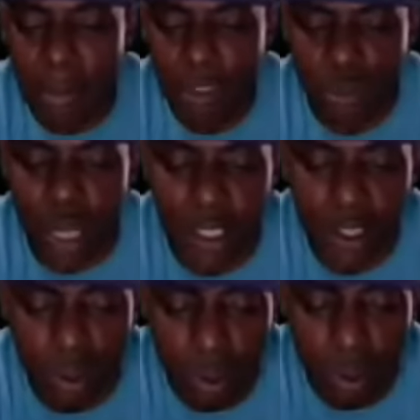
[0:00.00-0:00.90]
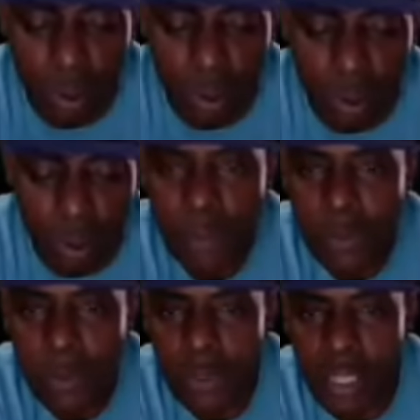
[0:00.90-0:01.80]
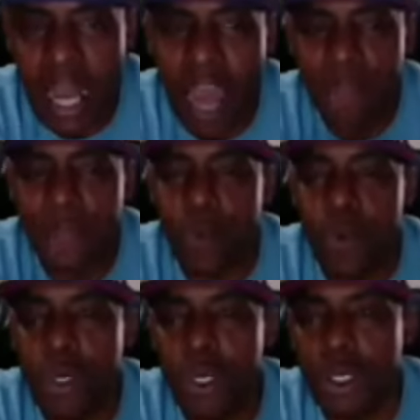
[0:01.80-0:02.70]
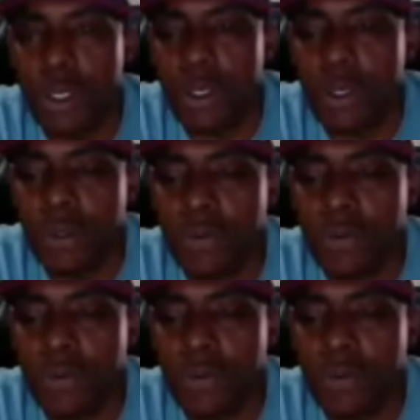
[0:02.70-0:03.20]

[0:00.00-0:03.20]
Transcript: I was trying to do that I felt were